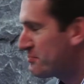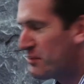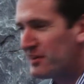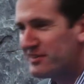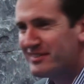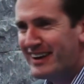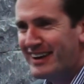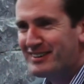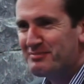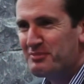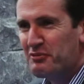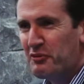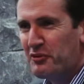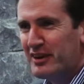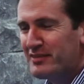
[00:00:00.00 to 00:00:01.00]
presentation
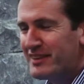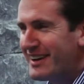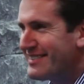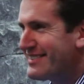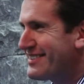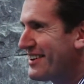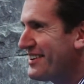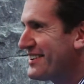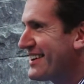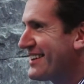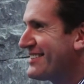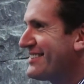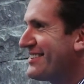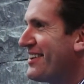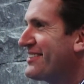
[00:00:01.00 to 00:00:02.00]
before you even get
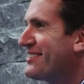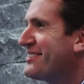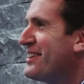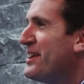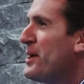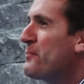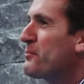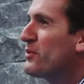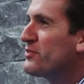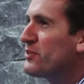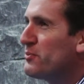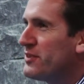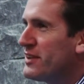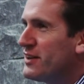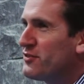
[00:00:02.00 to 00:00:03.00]
started. But
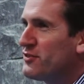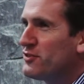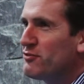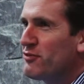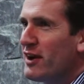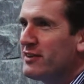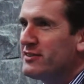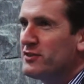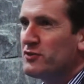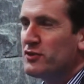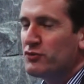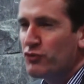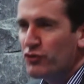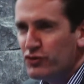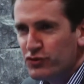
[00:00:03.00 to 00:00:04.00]
some of the issues around, you know,
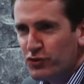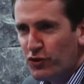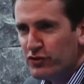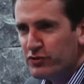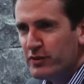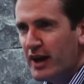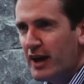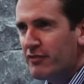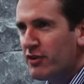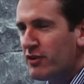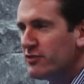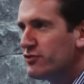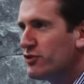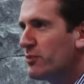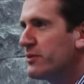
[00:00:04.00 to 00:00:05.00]
the drugs court that we have
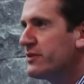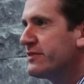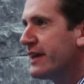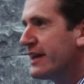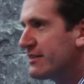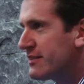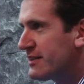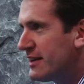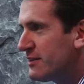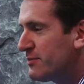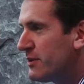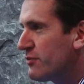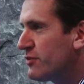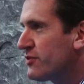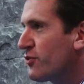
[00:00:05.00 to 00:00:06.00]
here in Dublin, things that need to
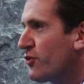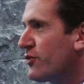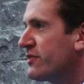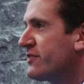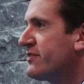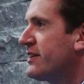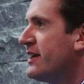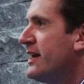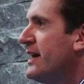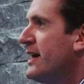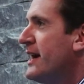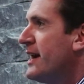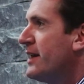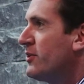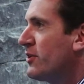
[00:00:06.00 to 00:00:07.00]
be resourced,
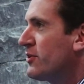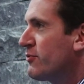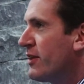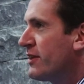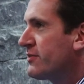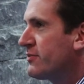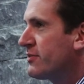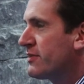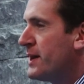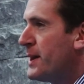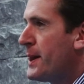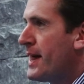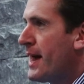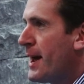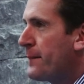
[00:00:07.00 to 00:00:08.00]
and all the rest of
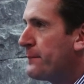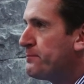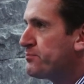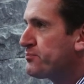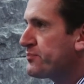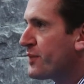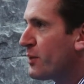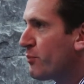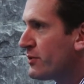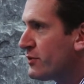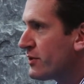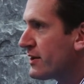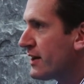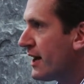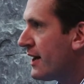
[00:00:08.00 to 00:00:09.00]
it. But
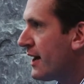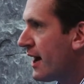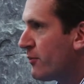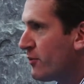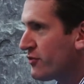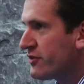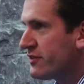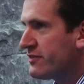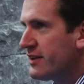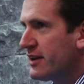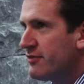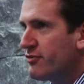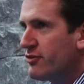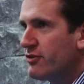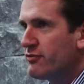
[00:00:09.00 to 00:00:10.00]
look, I wish I could
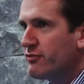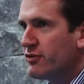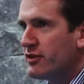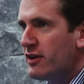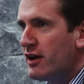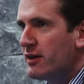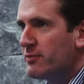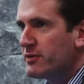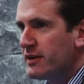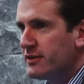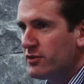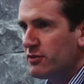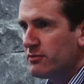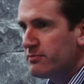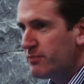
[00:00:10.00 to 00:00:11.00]
stay for longer, but I
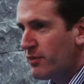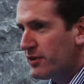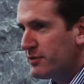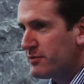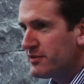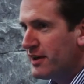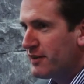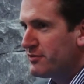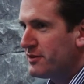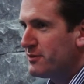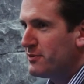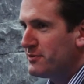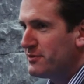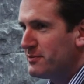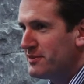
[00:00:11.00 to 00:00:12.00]
know Bernie will
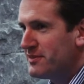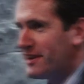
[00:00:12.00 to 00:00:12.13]
definitely be